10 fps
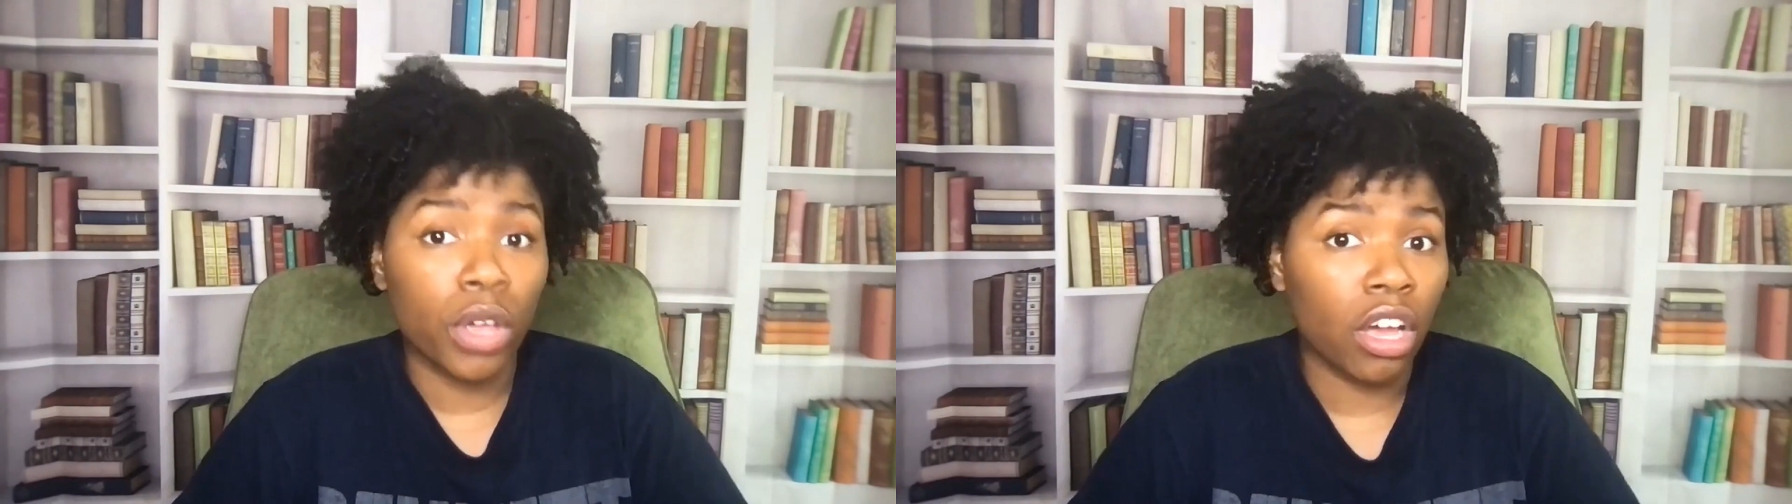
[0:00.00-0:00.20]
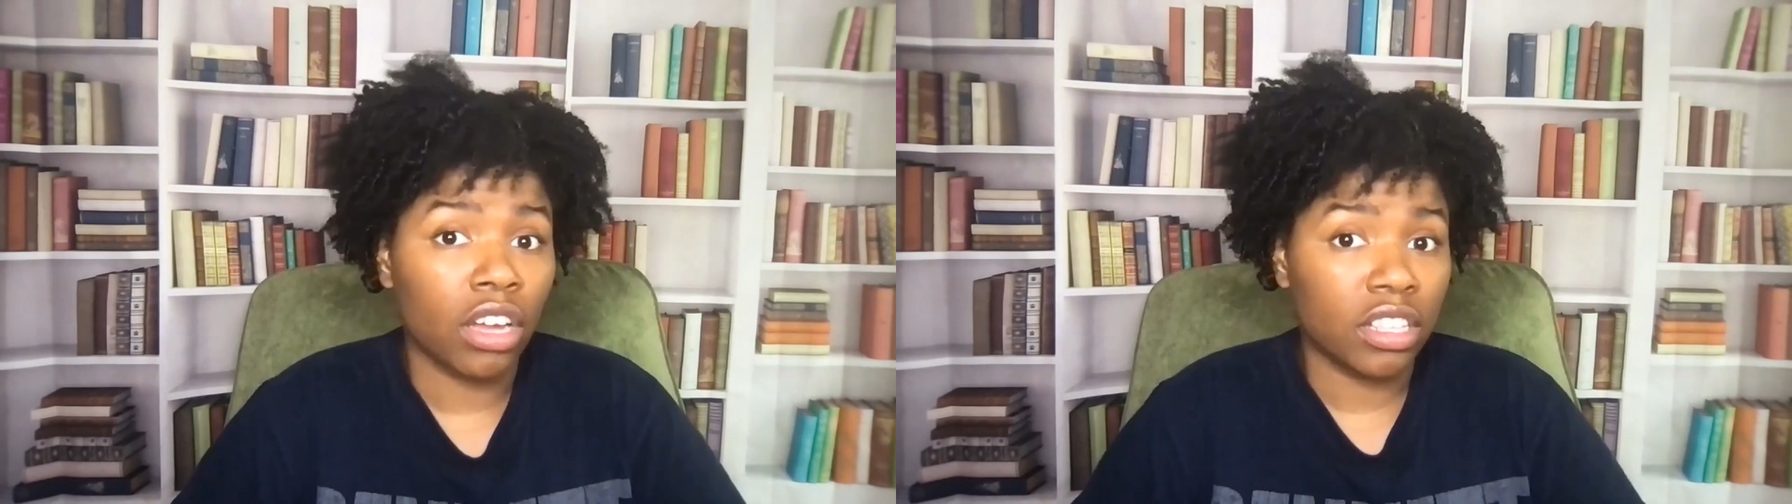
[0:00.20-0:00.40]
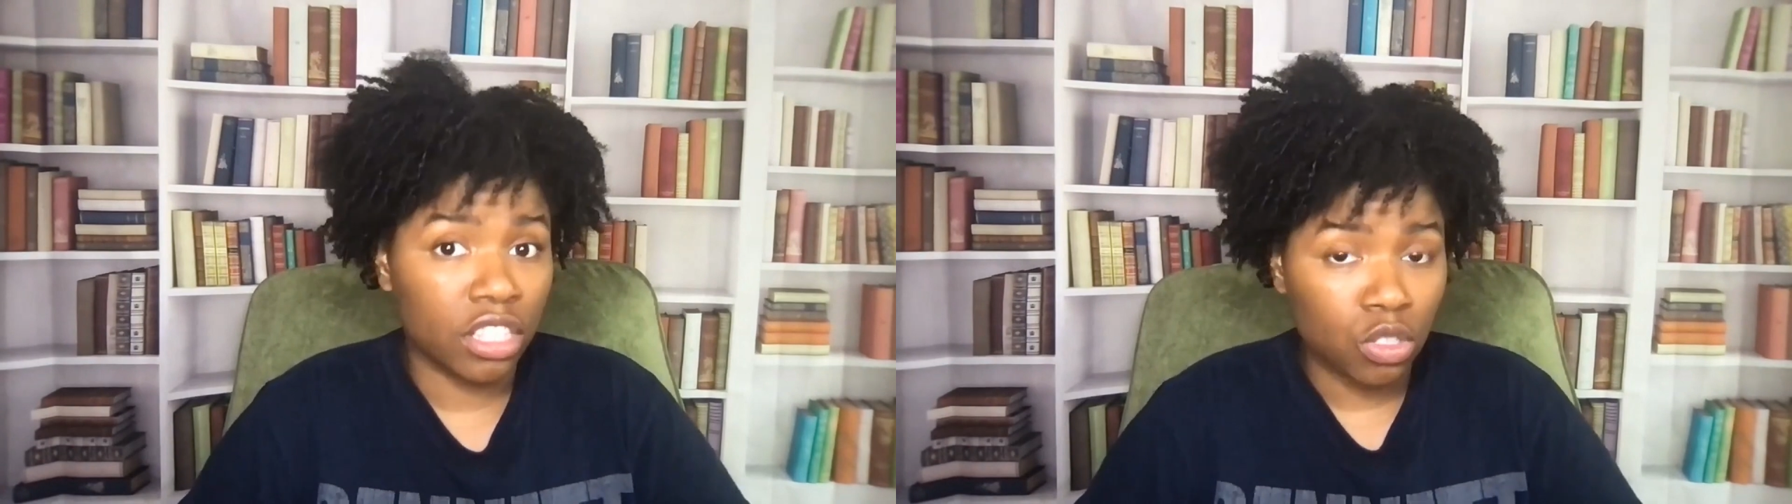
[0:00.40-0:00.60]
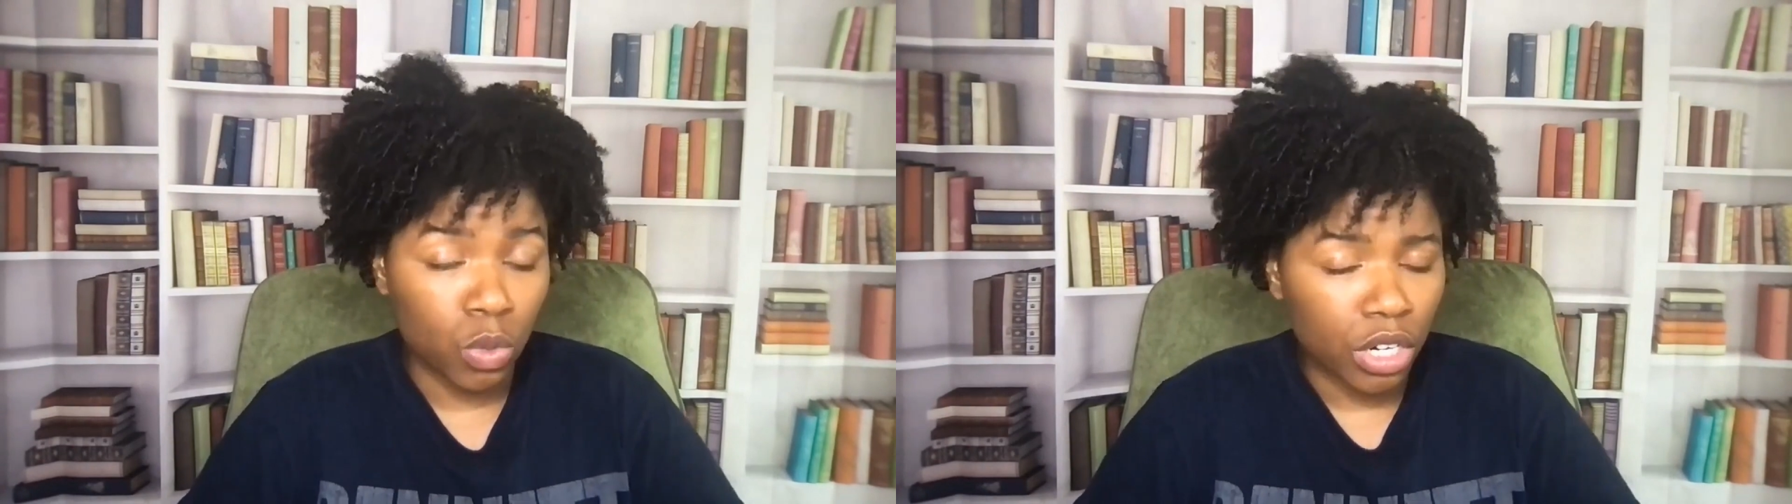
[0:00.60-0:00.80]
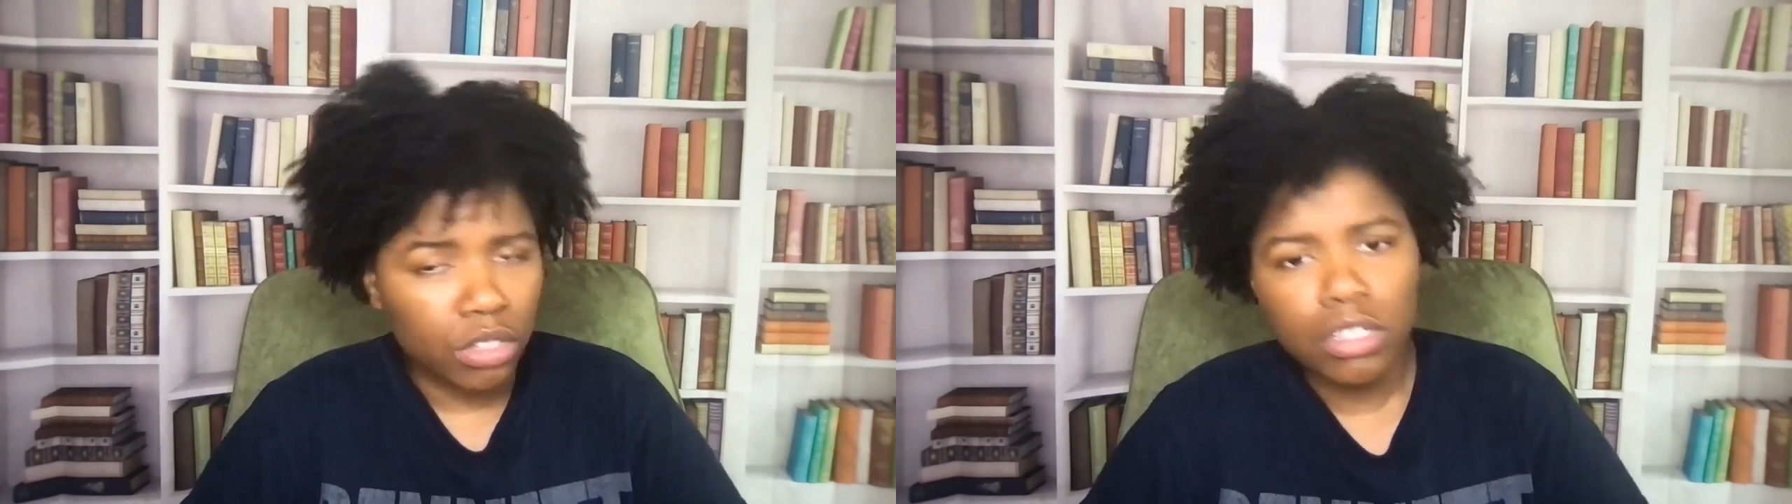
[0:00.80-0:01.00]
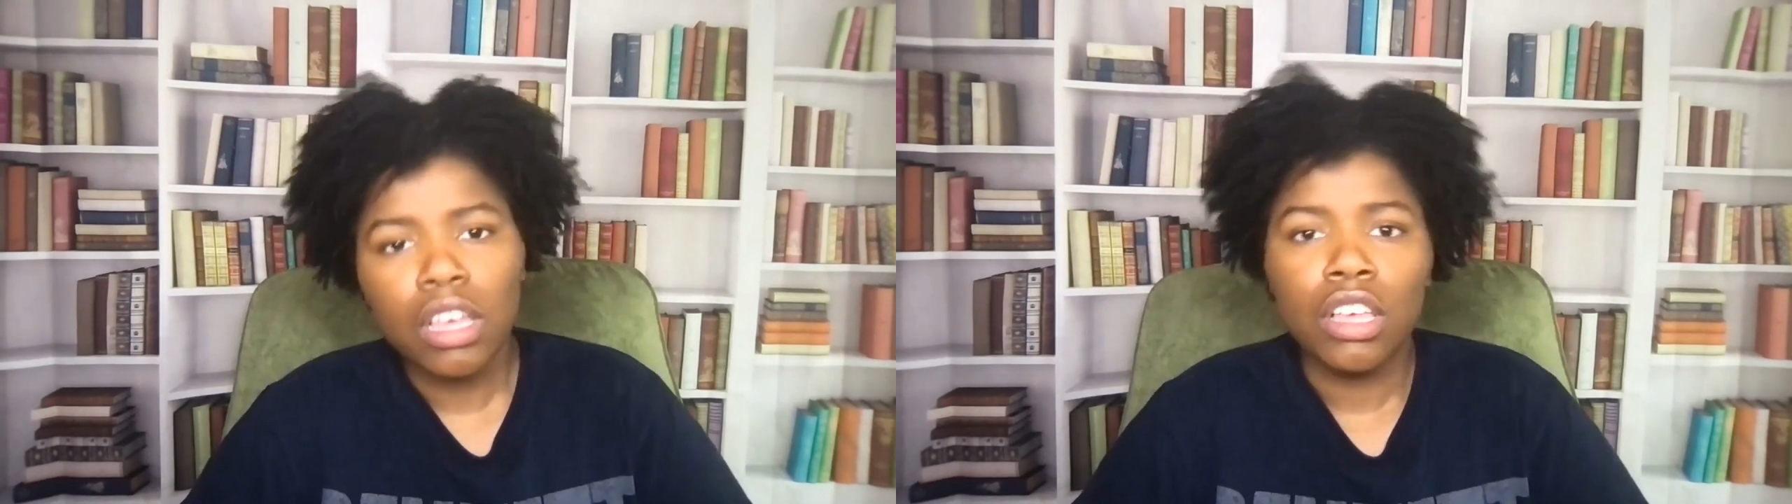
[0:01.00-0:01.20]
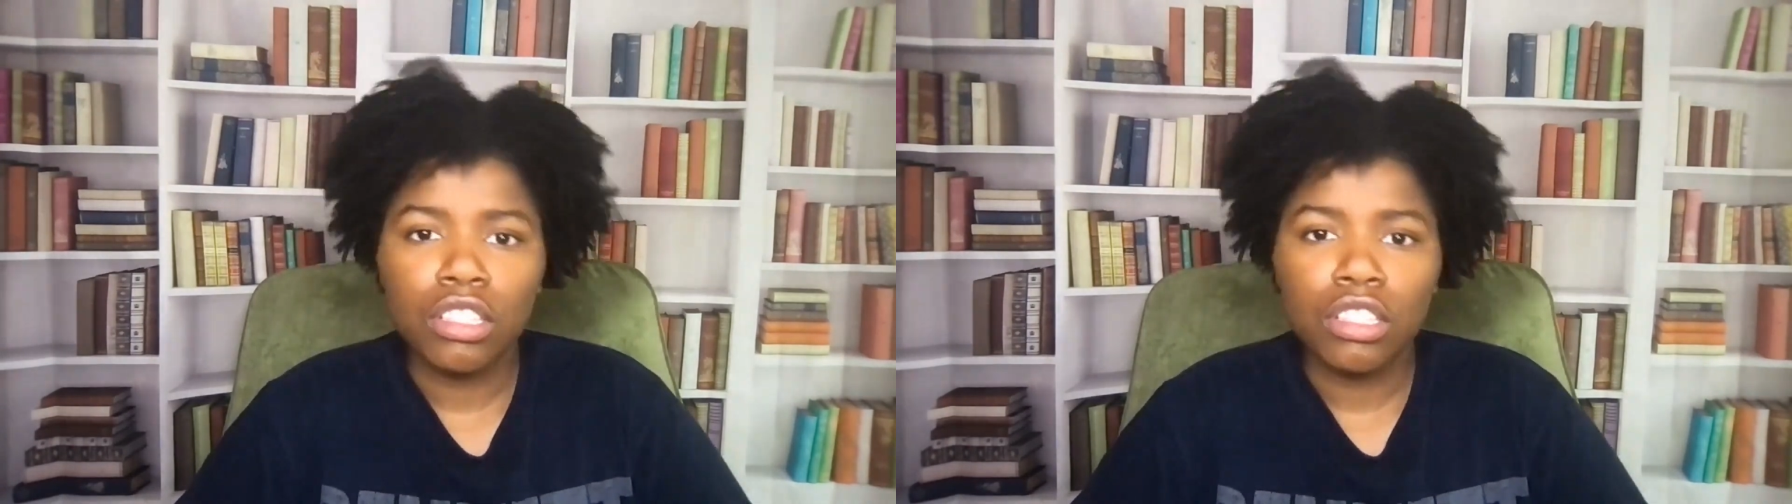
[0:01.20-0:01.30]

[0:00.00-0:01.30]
going on in this world.